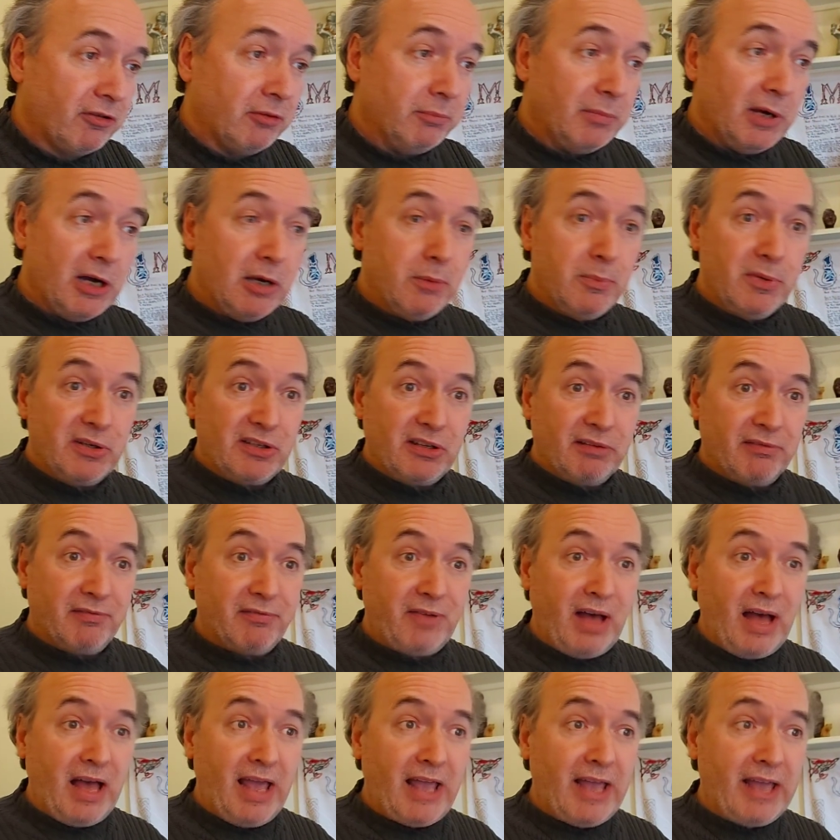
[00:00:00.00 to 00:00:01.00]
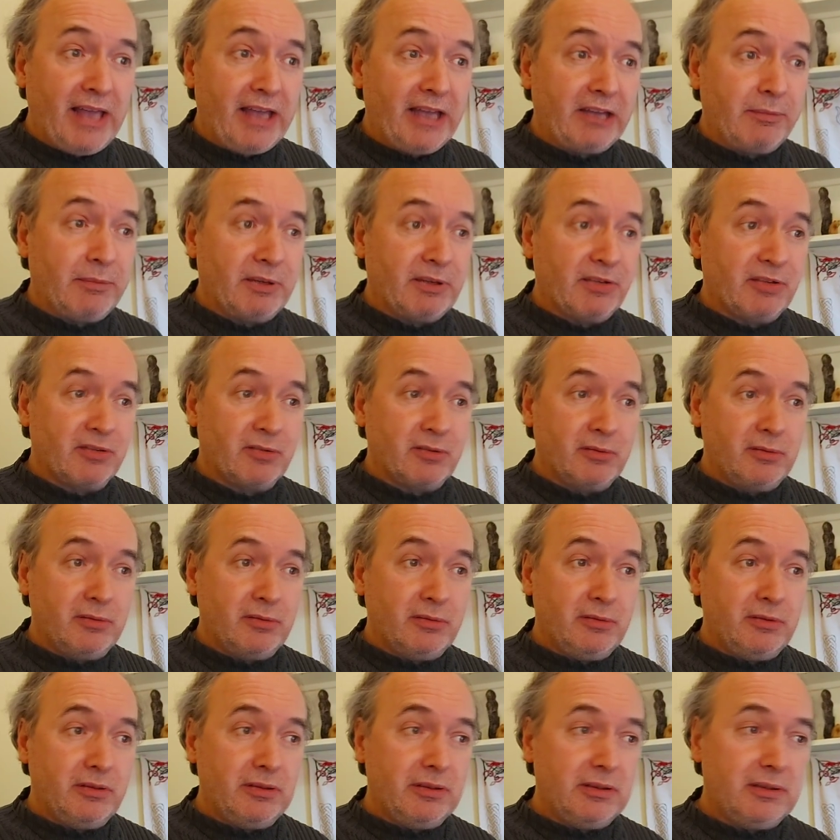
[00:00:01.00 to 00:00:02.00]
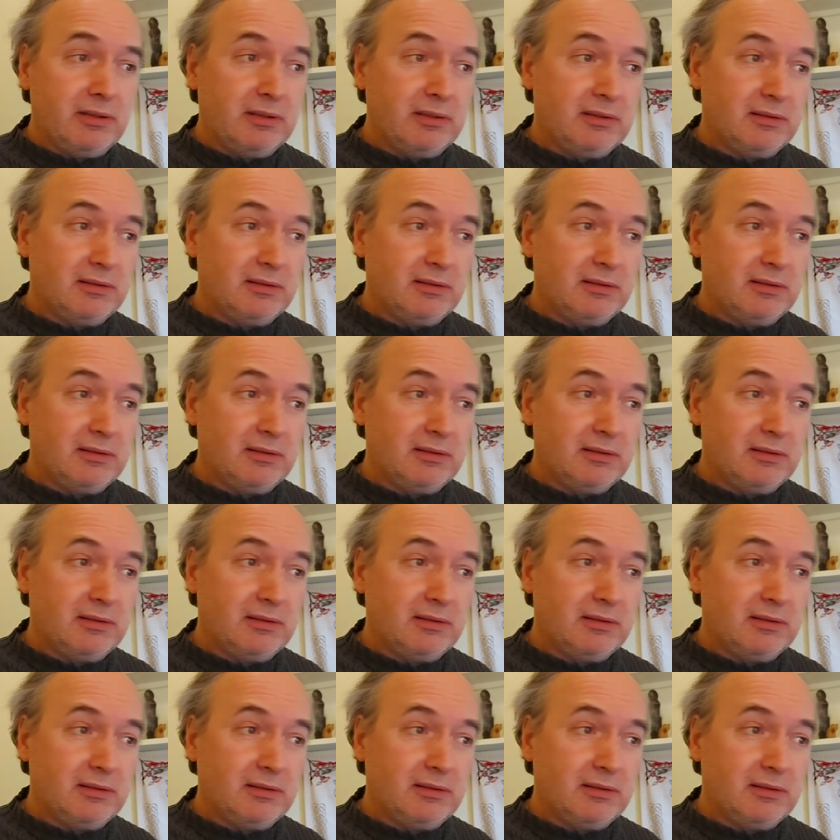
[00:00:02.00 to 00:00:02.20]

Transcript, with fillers: a moment it fired, but soon